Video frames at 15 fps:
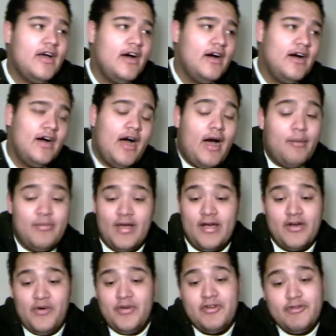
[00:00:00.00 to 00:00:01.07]
I'm
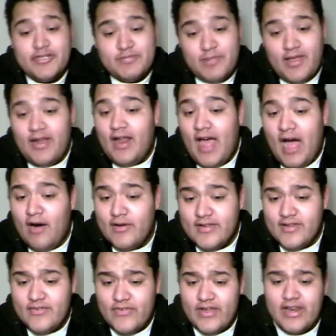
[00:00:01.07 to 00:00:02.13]
not going to explain how in
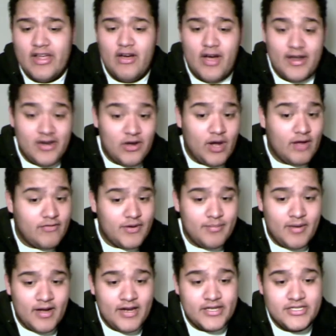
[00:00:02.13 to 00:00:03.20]
this video. I know
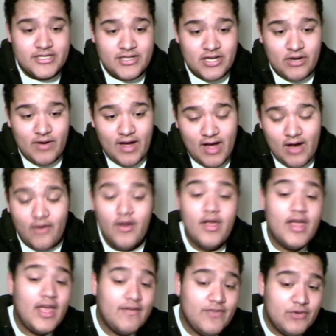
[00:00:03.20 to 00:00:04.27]
everybody should know how.
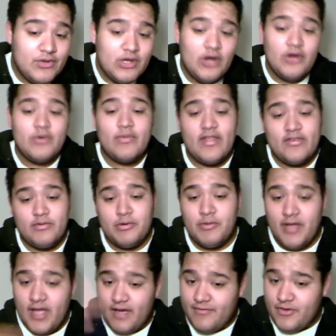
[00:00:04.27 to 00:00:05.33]
If you don't, that's what
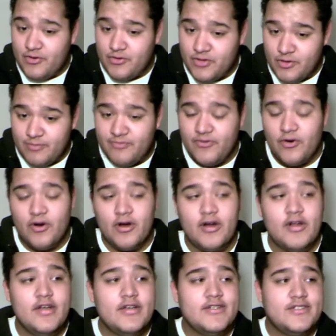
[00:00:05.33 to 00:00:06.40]
we have YouTube
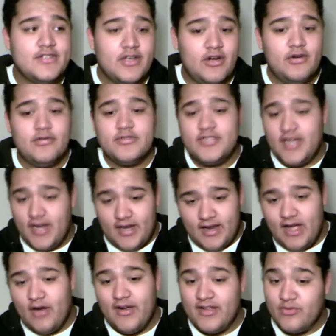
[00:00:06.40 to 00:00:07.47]
for. So check it
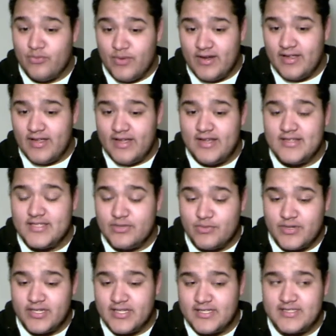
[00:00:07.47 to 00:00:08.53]
out. It's really easy,
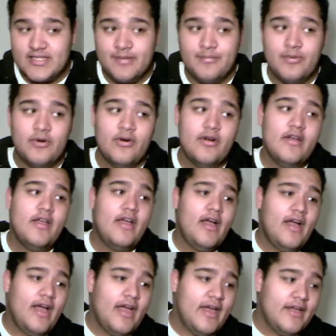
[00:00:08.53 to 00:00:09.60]
really simple.
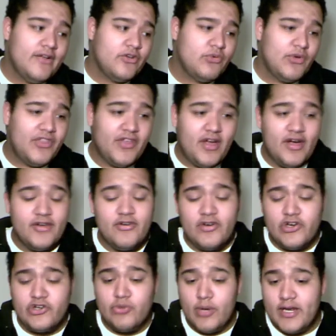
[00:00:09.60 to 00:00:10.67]
And with
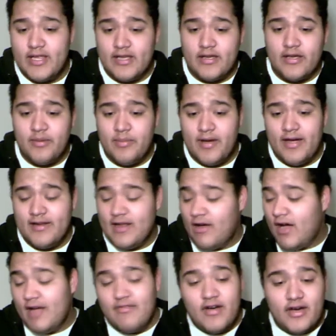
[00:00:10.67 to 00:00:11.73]
120 gigabyte,
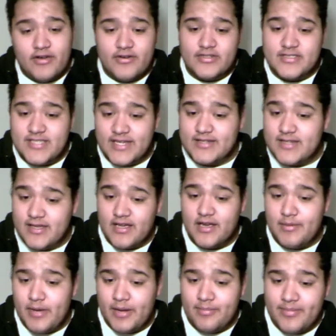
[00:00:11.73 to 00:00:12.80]
now I have 160
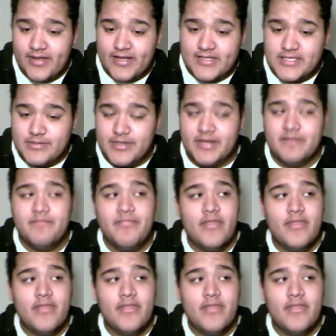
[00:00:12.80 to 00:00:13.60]
gigabyte PS3.